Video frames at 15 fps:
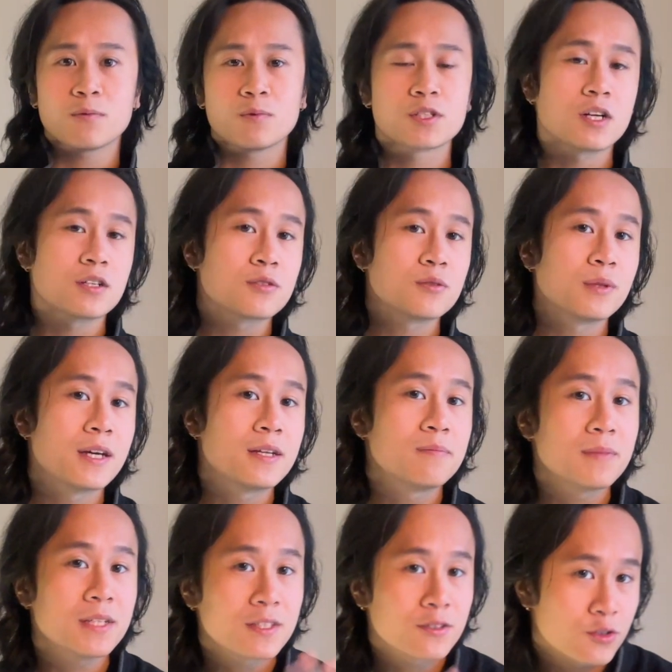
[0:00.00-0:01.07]
which also led
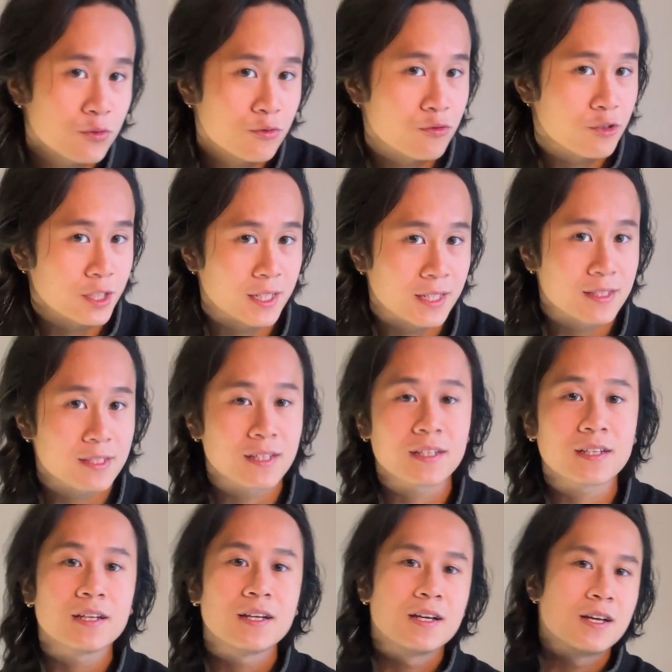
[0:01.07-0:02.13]
me to
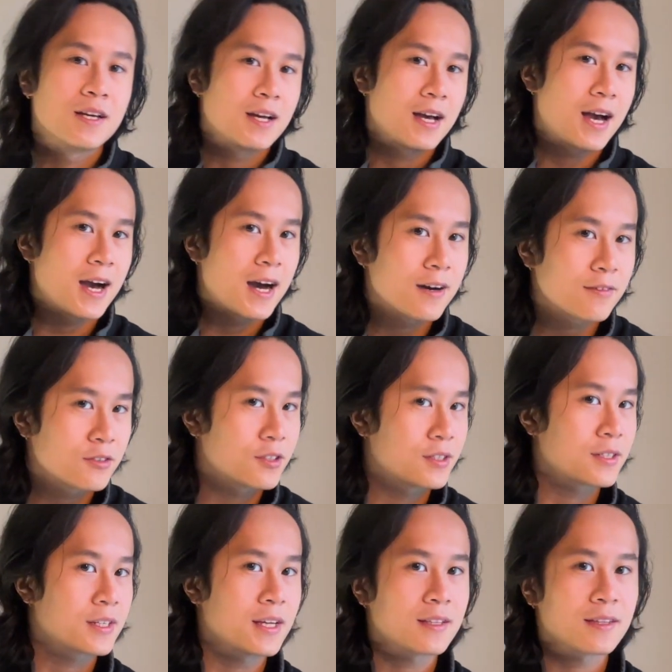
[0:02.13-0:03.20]
freelancing after
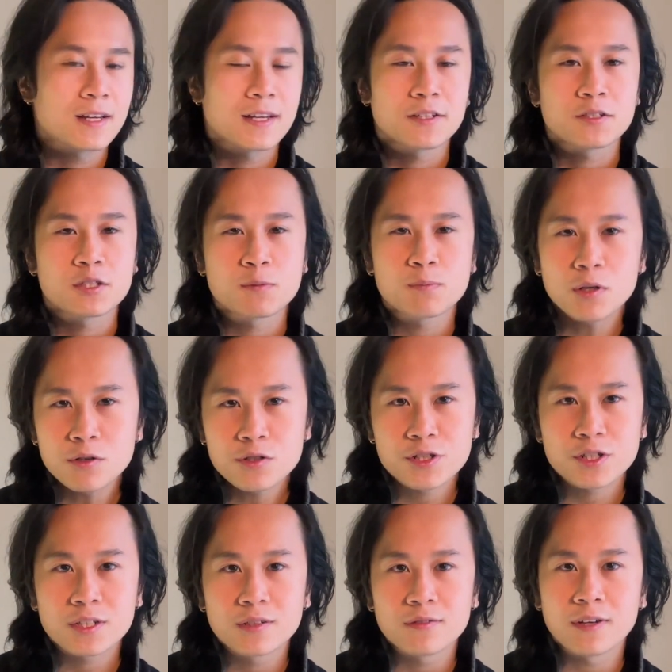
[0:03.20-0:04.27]
getting that
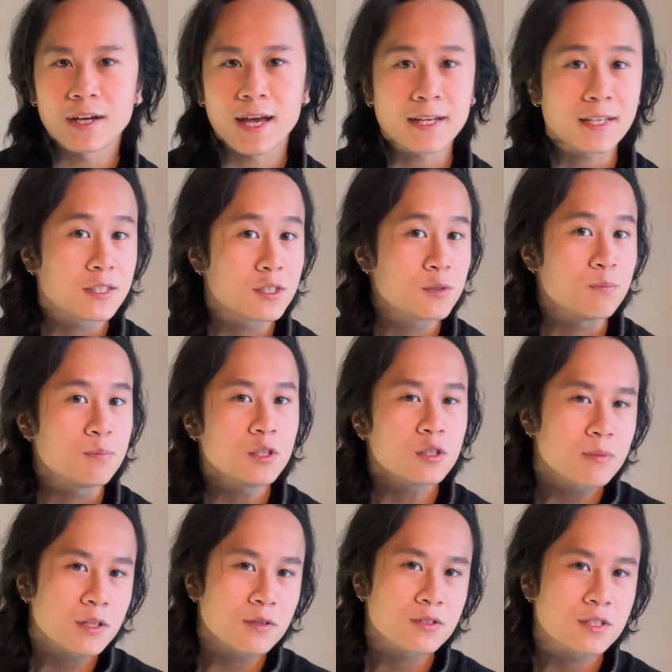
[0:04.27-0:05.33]
exposure of like I get to build
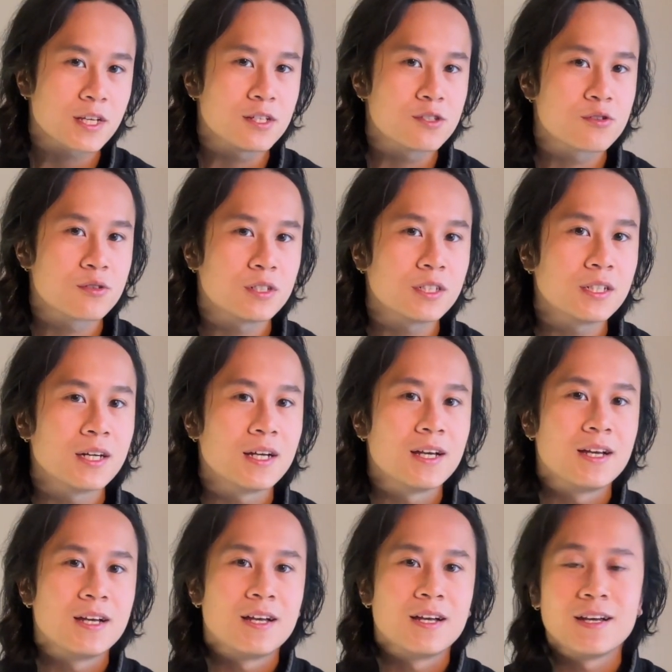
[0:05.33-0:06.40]
my own schedule
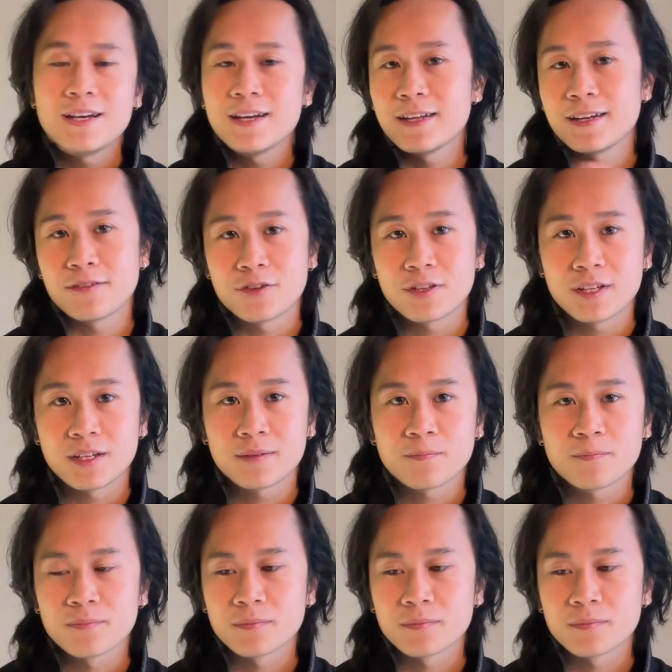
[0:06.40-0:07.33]
and everything.